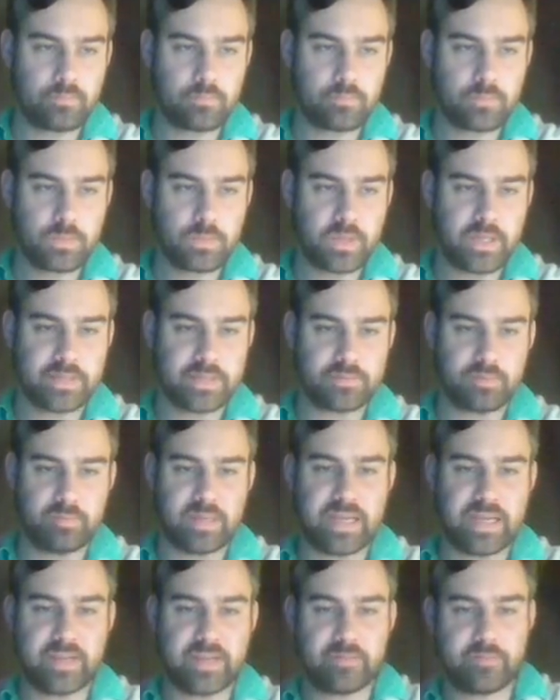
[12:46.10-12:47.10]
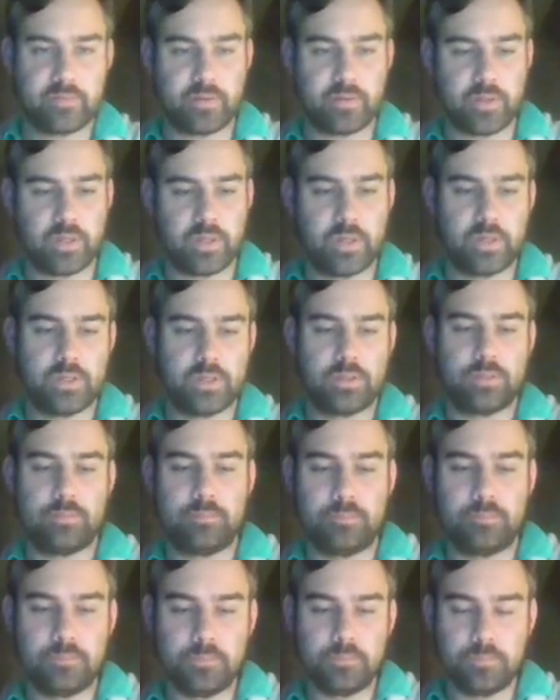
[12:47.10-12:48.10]
It has remand for the
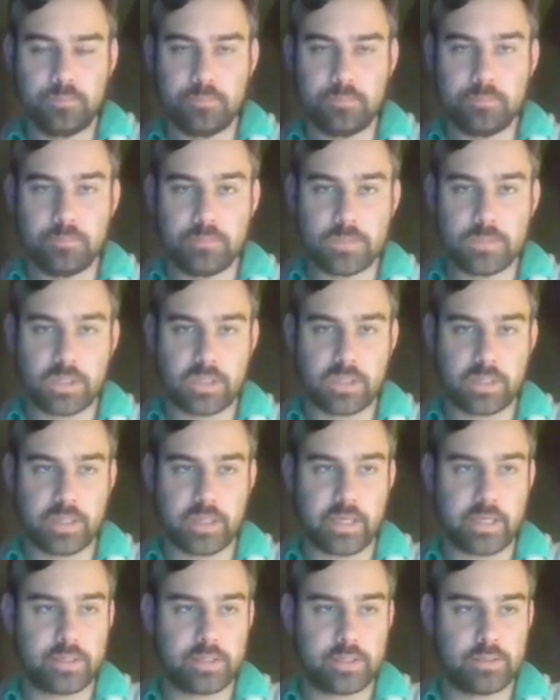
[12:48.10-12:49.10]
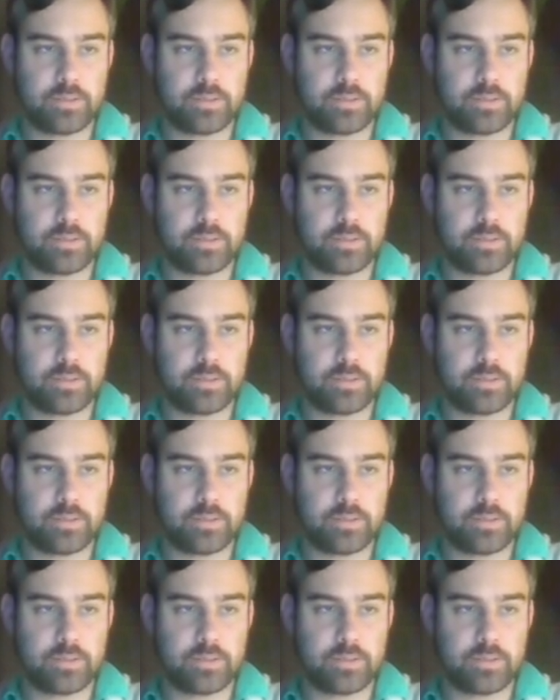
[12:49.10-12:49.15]
Liliana.